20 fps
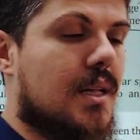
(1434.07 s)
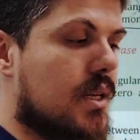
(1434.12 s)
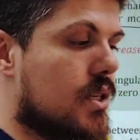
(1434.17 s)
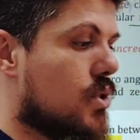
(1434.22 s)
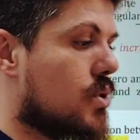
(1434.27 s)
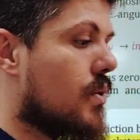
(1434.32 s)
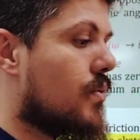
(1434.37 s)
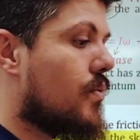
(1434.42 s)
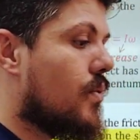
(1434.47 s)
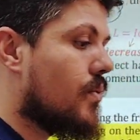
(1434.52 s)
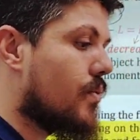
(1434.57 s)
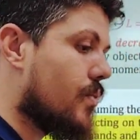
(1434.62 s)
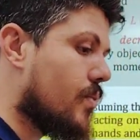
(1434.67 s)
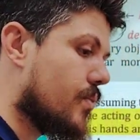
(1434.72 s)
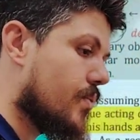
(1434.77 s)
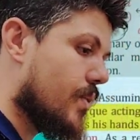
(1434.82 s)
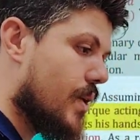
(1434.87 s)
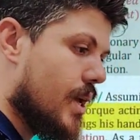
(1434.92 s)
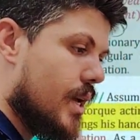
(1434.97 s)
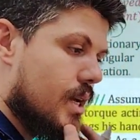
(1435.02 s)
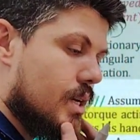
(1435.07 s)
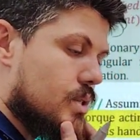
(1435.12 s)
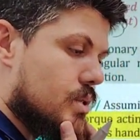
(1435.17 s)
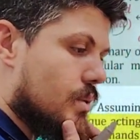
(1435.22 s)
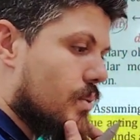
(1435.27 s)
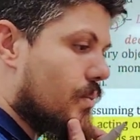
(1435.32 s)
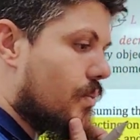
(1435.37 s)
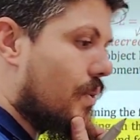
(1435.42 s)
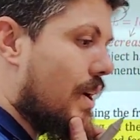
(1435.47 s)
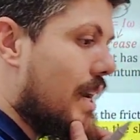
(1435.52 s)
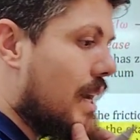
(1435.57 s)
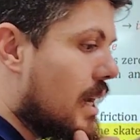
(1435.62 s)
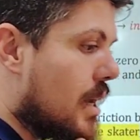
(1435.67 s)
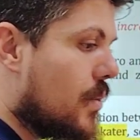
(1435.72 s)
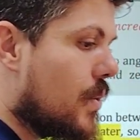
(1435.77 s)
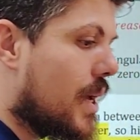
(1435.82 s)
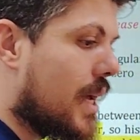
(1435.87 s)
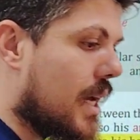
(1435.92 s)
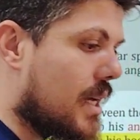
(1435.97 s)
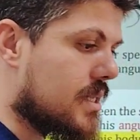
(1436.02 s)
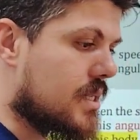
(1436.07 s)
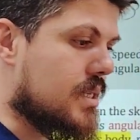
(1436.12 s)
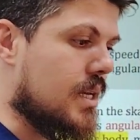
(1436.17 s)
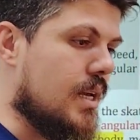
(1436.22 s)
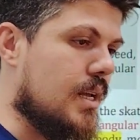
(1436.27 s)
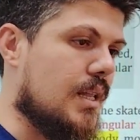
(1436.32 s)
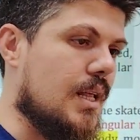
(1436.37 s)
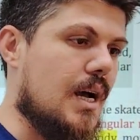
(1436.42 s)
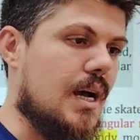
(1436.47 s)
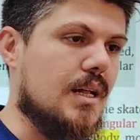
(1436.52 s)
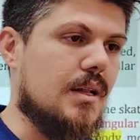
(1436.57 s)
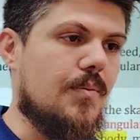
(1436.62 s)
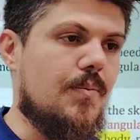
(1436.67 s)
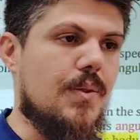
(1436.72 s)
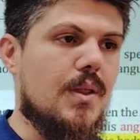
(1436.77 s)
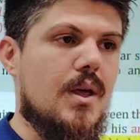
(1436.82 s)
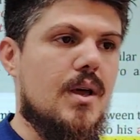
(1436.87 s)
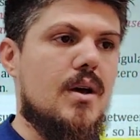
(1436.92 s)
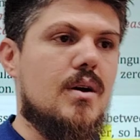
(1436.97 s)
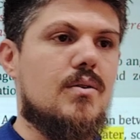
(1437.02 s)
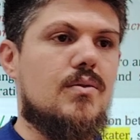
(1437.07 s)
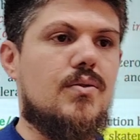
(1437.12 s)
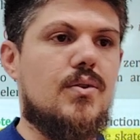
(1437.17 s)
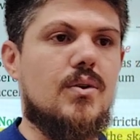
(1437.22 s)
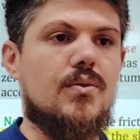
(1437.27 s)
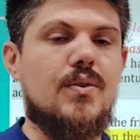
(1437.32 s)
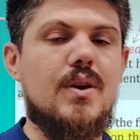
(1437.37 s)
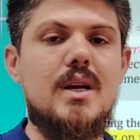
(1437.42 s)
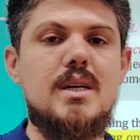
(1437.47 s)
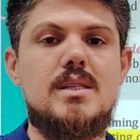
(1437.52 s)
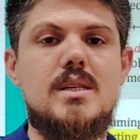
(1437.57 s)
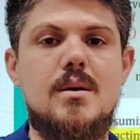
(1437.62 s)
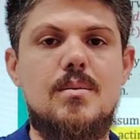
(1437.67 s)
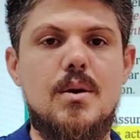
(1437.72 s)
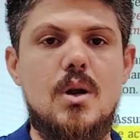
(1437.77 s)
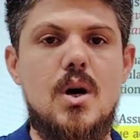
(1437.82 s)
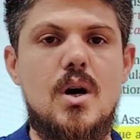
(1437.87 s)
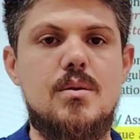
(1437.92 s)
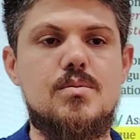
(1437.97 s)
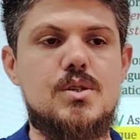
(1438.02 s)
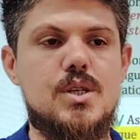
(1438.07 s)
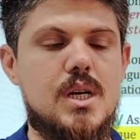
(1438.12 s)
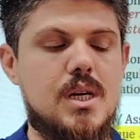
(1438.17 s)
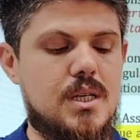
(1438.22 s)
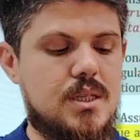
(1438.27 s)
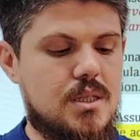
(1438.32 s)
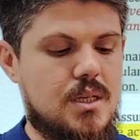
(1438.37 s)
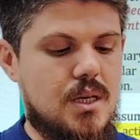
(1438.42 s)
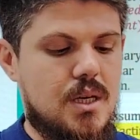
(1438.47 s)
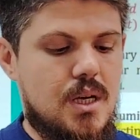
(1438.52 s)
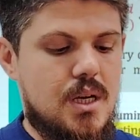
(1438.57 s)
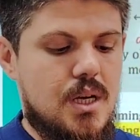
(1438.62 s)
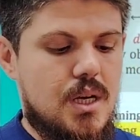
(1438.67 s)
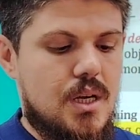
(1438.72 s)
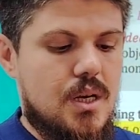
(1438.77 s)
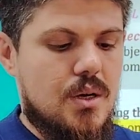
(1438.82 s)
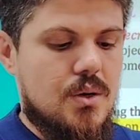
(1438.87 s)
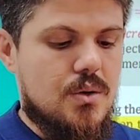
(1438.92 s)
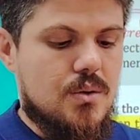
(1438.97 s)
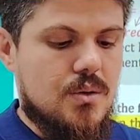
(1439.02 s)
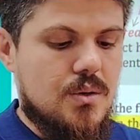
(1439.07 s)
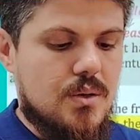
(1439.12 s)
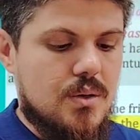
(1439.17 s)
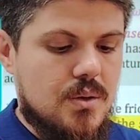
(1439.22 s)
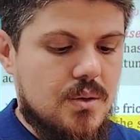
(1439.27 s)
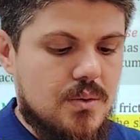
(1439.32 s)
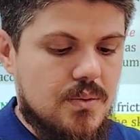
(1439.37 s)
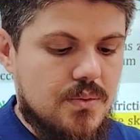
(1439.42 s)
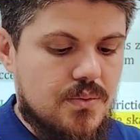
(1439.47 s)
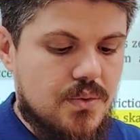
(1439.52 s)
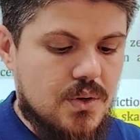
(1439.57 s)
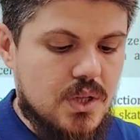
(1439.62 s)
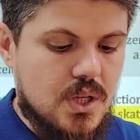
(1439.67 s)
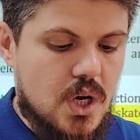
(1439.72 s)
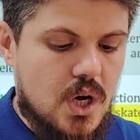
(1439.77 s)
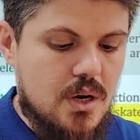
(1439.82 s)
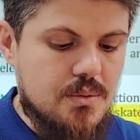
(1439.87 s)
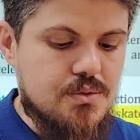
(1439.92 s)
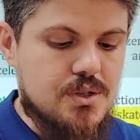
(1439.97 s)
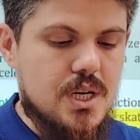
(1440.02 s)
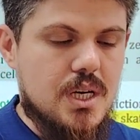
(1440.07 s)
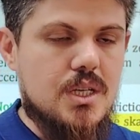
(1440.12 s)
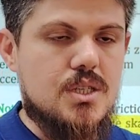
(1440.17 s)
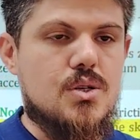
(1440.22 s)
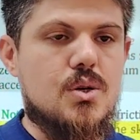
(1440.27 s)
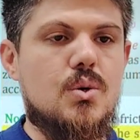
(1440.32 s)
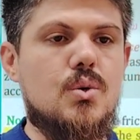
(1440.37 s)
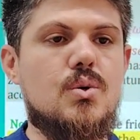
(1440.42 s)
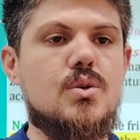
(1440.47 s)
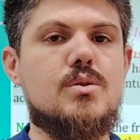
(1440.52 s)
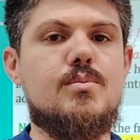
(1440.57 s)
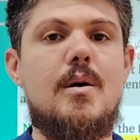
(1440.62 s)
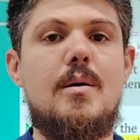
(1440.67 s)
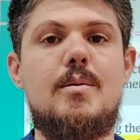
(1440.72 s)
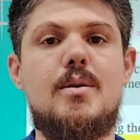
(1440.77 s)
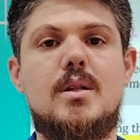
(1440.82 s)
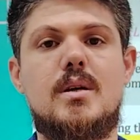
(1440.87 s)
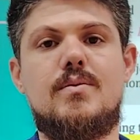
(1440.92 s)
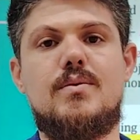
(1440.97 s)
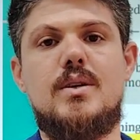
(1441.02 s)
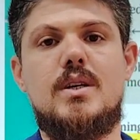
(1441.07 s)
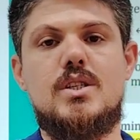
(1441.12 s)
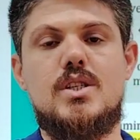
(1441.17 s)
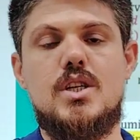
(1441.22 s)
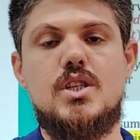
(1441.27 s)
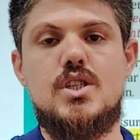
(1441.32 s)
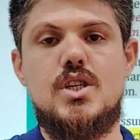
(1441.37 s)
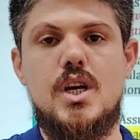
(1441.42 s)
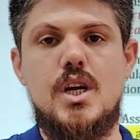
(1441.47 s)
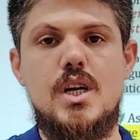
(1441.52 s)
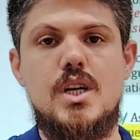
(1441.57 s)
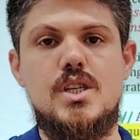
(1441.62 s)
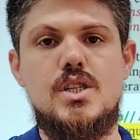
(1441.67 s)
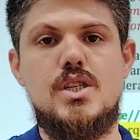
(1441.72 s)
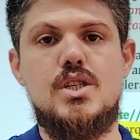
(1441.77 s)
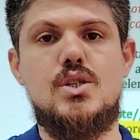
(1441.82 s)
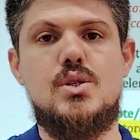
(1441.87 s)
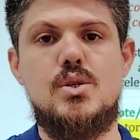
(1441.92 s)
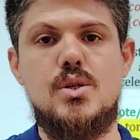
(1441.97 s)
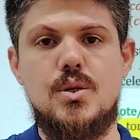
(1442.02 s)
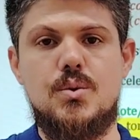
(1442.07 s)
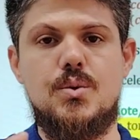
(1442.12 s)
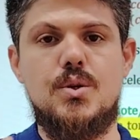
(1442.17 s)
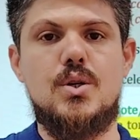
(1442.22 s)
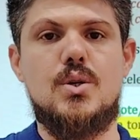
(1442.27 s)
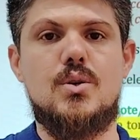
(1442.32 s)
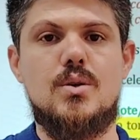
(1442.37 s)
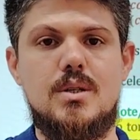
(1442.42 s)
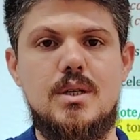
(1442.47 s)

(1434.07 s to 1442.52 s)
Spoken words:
that case. So finally we can say that for flexible object, for the objects whose moment of inertia changes during